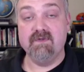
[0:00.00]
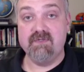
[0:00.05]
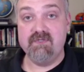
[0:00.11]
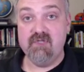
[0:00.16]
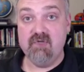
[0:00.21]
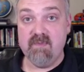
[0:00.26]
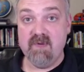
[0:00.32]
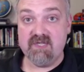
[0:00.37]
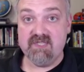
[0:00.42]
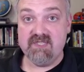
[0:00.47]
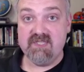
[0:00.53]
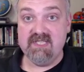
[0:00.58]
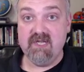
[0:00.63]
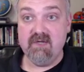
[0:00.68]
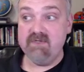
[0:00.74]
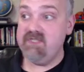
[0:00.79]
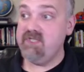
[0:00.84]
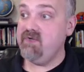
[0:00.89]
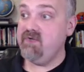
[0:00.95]
So there's too much
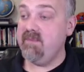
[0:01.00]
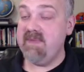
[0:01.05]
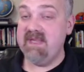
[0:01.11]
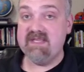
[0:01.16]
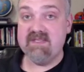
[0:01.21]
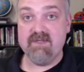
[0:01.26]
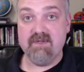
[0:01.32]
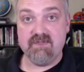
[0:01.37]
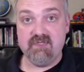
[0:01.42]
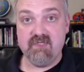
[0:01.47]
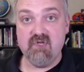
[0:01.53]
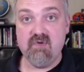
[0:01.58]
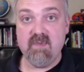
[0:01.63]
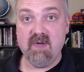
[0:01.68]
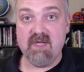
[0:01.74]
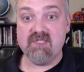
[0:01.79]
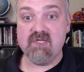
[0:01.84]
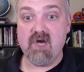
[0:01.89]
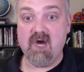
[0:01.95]
C O two, it means there's
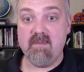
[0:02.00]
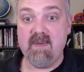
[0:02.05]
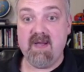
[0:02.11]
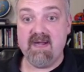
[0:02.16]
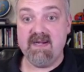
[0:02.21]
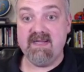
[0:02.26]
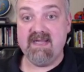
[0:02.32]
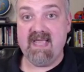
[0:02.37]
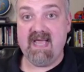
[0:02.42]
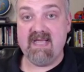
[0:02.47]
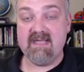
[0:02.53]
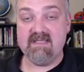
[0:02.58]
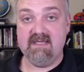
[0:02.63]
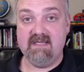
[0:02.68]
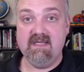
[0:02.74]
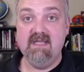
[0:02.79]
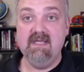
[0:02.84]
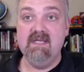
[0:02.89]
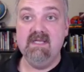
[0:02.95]
too much carbonic
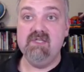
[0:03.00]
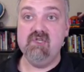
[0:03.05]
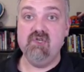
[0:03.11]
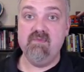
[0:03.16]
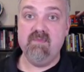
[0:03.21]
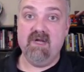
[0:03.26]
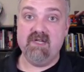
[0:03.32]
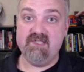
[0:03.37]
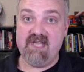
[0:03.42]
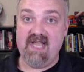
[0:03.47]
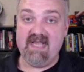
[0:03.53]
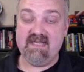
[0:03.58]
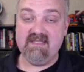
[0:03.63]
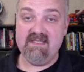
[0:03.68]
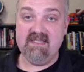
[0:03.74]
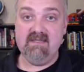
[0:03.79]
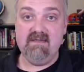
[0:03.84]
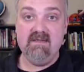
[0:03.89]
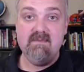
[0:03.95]
acid. Too much
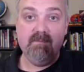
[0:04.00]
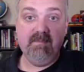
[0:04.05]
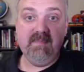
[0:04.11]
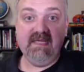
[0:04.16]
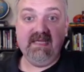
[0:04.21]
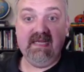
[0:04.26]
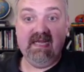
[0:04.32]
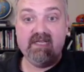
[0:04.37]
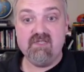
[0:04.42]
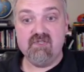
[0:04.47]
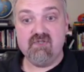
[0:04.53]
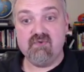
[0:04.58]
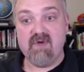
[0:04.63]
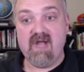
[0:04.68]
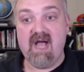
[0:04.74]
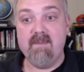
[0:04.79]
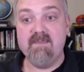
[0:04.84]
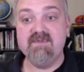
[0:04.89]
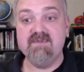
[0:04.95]
acid,
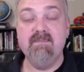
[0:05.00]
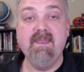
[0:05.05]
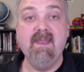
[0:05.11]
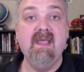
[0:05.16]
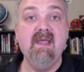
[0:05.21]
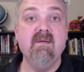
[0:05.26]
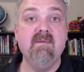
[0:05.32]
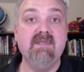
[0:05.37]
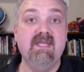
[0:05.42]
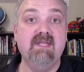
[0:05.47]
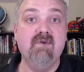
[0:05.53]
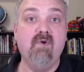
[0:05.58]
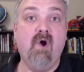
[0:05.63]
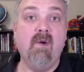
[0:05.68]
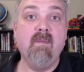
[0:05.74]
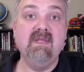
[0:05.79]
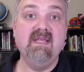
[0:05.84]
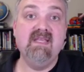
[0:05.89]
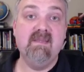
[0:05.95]
pH drops. But
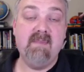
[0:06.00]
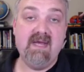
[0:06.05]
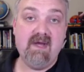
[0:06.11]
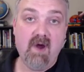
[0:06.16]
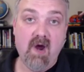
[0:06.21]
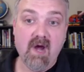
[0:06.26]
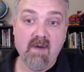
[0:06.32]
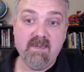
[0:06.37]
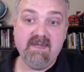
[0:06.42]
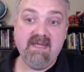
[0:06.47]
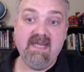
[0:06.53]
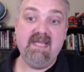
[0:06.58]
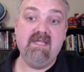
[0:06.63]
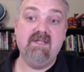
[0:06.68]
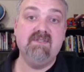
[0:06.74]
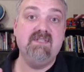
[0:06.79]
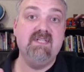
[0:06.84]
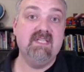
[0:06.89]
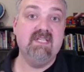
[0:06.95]
then normally the
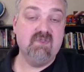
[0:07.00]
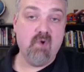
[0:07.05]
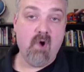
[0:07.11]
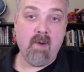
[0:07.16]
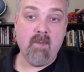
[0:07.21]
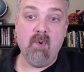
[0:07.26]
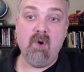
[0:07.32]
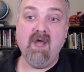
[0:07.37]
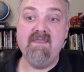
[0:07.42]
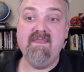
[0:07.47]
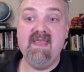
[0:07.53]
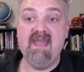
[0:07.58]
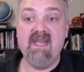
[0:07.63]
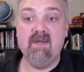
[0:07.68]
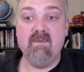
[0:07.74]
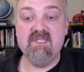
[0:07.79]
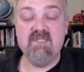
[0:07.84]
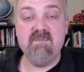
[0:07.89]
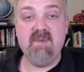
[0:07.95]
bicarbonate you see is normal,
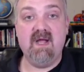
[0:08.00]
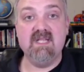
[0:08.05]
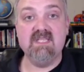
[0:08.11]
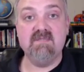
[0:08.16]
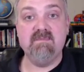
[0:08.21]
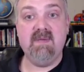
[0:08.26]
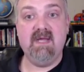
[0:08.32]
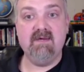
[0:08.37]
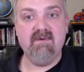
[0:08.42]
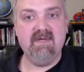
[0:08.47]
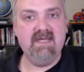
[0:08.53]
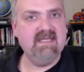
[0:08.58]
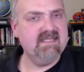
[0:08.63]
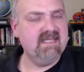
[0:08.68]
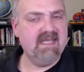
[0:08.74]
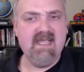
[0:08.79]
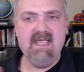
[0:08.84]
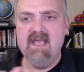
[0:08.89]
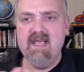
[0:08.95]
and then it responds by
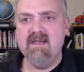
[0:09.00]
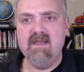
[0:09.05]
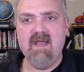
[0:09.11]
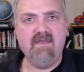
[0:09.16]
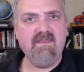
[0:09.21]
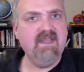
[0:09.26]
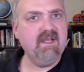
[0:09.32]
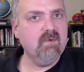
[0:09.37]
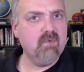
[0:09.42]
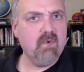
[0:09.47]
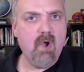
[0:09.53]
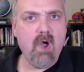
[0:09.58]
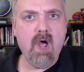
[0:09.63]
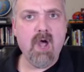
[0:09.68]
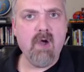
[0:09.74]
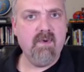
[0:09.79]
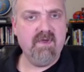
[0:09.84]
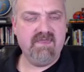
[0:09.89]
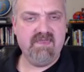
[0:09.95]
raising. Nothing
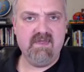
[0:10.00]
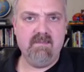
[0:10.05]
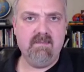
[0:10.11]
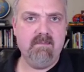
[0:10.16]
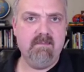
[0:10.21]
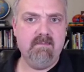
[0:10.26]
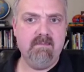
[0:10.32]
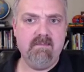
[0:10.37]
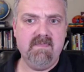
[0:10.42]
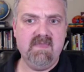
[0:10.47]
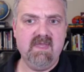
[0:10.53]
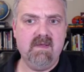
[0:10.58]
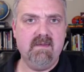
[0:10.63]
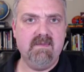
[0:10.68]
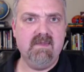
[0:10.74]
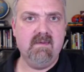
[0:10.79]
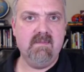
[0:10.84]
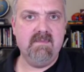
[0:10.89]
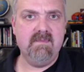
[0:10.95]
wrong with the,
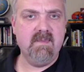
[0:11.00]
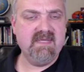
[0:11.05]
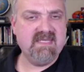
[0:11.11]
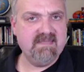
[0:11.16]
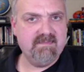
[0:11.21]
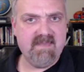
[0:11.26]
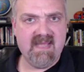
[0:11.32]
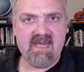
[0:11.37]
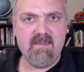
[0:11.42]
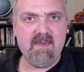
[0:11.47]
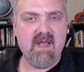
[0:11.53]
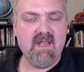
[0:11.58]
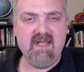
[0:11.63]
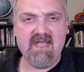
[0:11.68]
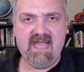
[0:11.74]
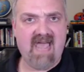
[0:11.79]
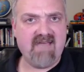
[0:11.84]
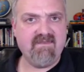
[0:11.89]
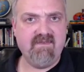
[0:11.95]
the, the
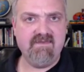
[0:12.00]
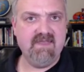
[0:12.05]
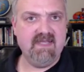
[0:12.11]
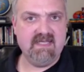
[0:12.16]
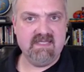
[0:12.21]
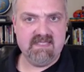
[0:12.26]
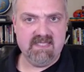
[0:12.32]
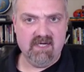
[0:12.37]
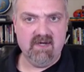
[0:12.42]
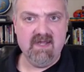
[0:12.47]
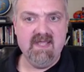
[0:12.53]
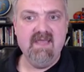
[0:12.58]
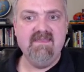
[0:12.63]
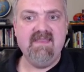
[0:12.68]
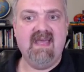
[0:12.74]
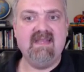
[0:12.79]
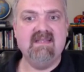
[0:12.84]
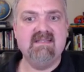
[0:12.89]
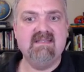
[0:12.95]
metabolic half of things here.
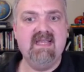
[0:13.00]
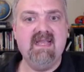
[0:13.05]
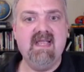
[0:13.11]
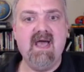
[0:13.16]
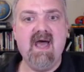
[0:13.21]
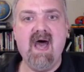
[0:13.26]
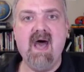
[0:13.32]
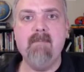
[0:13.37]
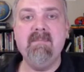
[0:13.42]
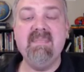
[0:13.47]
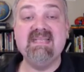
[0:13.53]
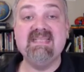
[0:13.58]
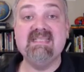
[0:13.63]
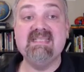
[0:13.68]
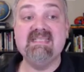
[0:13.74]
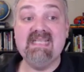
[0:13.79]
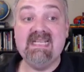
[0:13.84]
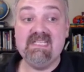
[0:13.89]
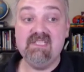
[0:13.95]
That is a
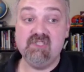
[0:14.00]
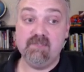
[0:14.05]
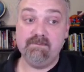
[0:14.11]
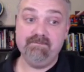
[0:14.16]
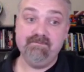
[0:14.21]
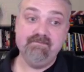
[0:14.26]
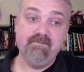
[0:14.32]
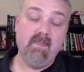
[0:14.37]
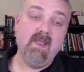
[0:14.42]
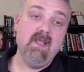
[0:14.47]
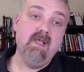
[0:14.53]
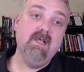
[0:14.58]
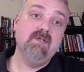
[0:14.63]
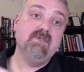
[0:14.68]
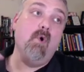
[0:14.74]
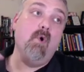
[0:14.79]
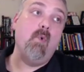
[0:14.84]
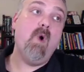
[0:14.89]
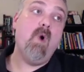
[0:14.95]
compensation.
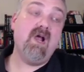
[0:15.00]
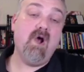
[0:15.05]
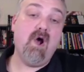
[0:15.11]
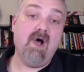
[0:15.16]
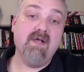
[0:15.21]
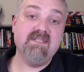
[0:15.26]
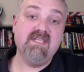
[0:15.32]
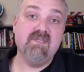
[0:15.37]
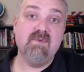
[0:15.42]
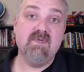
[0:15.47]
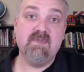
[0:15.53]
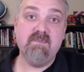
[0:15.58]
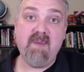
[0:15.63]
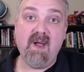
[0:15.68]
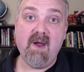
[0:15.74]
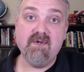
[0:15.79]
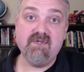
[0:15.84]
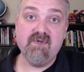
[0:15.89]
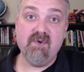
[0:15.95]
So what causes
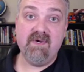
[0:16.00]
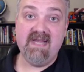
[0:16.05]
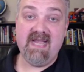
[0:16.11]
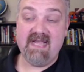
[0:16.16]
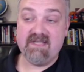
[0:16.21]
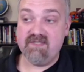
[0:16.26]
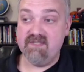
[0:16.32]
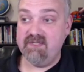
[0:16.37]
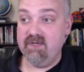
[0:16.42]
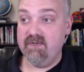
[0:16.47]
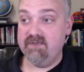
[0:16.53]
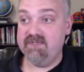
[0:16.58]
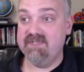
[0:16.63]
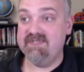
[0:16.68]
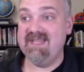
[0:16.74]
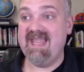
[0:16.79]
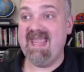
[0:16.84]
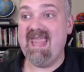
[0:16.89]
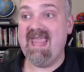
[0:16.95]
respiratory
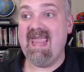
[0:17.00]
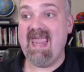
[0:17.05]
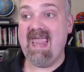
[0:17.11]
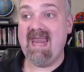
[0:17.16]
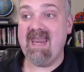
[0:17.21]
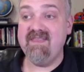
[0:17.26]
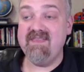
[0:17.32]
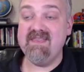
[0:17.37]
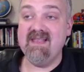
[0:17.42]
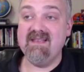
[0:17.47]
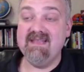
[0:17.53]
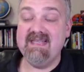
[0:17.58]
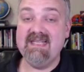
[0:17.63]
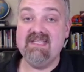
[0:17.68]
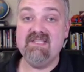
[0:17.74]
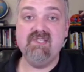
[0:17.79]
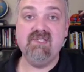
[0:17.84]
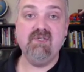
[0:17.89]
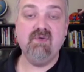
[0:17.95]
acidosis? Anything
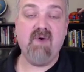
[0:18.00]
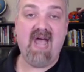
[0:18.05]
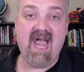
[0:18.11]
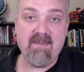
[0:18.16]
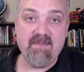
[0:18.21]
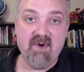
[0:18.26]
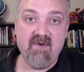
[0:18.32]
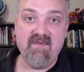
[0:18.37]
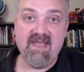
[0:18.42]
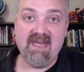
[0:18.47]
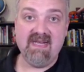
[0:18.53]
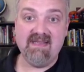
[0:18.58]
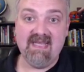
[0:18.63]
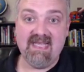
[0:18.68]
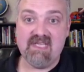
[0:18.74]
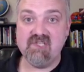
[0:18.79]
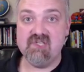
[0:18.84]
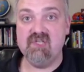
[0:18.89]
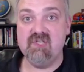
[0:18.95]
that leads to
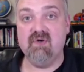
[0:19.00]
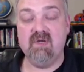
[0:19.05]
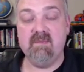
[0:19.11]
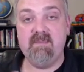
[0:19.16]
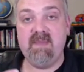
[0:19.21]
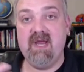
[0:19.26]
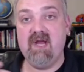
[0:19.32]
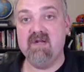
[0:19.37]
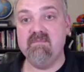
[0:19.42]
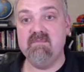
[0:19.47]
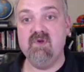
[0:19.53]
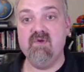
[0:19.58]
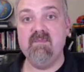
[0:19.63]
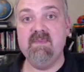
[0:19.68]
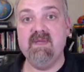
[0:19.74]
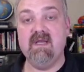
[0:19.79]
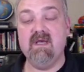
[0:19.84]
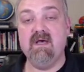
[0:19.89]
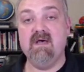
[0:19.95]
hypoventilation or impaired
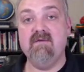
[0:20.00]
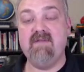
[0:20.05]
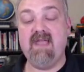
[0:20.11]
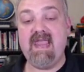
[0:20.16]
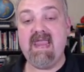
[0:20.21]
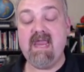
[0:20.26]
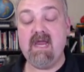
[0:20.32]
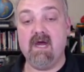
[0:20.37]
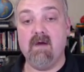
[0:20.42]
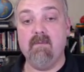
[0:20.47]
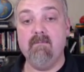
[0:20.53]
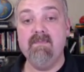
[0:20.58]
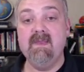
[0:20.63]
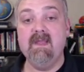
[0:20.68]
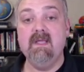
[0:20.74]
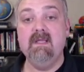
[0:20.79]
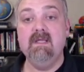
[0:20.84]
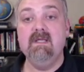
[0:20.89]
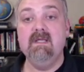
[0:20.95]
movement of
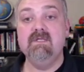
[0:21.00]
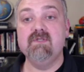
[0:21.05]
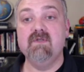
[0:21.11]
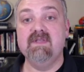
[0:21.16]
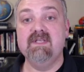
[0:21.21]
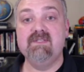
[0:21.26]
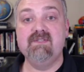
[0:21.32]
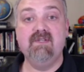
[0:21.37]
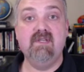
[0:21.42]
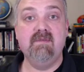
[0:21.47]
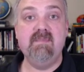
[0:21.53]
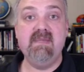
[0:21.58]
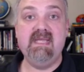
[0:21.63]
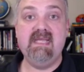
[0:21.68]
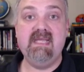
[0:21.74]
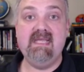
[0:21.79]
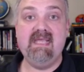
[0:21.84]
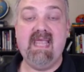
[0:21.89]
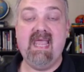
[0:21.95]
air. So this
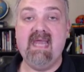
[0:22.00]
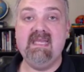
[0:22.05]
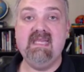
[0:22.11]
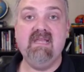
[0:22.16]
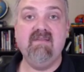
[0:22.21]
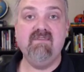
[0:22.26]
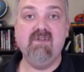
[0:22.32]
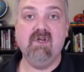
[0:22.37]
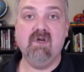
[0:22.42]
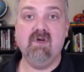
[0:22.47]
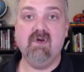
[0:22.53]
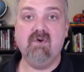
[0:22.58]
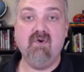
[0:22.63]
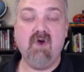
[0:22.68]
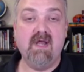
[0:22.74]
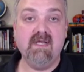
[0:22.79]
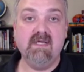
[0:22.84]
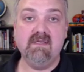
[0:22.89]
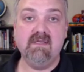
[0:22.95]
could be any of
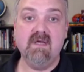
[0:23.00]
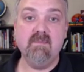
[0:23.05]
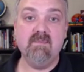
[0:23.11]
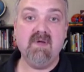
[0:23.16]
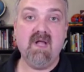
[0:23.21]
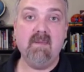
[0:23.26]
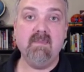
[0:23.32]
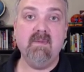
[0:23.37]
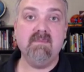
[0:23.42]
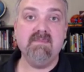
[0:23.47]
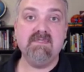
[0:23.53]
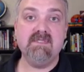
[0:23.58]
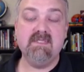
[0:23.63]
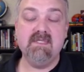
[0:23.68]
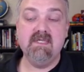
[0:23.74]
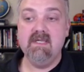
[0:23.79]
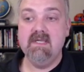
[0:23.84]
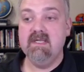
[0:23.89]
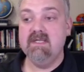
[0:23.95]
your chronic lung
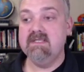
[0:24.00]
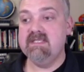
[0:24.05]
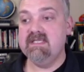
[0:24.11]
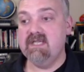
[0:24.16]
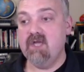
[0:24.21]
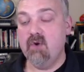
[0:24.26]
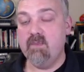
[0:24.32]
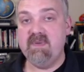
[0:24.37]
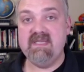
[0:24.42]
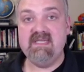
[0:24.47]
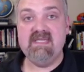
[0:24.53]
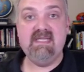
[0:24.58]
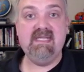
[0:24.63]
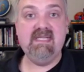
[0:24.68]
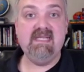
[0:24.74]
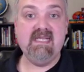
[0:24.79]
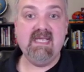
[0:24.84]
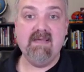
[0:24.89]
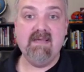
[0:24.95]
problems, C O P
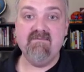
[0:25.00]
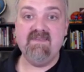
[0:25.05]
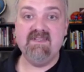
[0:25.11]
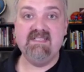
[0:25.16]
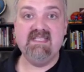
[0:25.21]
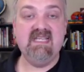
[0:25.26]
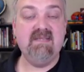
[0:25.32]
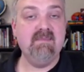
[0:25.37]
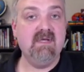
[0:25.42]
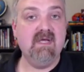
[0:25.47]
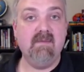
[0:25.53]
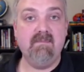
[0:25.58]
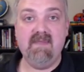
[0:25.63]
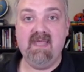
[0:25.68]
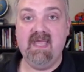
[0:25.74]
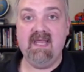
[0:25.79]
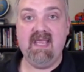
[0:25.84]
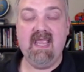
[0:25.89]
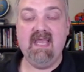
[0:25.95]
D,
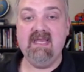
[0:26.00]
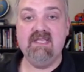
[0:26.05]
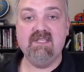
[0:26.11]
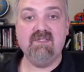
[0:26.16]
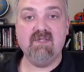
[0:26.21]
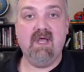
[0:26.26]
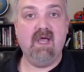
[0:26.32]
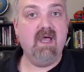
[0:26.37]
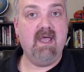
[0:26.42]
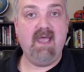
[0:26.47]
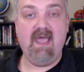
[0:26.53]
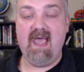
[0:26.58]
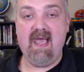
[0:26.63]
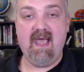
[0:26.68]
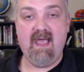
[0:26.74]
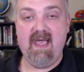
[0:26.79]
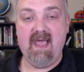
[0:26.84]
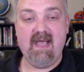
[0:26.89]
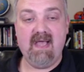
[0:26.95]
emphysema, any uh,
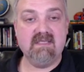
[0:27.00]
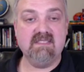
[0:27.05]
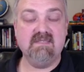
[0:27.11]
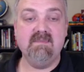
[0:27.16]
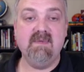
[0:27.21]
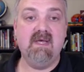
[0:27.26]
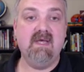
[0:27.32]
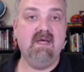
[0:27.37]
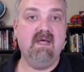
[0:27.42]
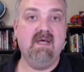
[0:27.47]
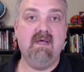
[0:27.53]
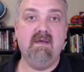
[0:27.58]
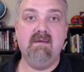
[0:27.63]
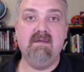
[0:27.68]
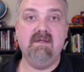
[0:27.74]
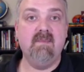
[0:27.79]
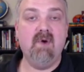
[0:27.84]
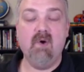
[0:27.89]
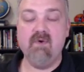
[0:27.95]

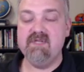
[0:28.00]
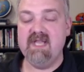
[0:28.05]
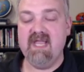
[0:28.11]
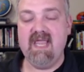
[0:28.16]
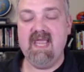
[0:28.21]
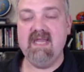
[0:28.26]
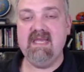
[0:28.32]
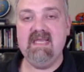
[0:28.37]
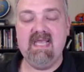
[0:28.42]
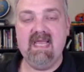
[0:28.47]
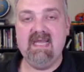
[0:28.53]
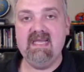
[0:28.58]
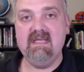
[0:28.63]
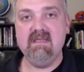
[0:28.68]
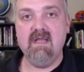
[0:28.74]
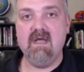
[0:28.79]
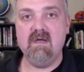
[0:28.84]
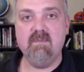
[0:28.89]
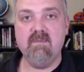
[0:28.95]
asthma, pneumonia, any,
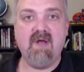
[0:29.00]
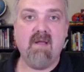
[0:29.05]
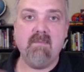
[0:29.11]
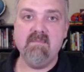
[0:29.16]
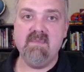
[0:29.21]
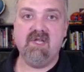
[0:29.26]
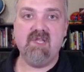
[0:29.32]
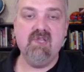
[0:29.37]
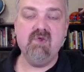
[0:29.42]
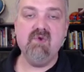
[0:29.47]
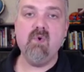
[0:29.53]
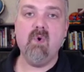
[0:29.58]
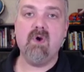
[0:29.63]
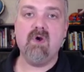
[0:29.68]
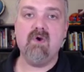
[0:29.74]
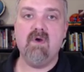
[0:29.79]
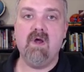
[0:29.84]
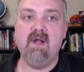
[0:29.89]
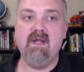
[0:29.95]
any lung problem,
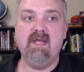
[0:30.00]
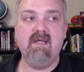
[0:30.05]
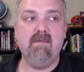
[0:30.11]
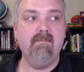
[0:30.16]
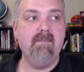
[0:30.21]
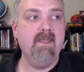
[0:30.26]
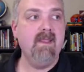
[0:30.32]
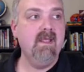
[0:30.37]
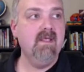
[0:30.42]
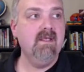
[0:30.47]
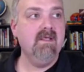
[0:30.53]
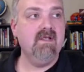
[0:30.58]
acute or chronic.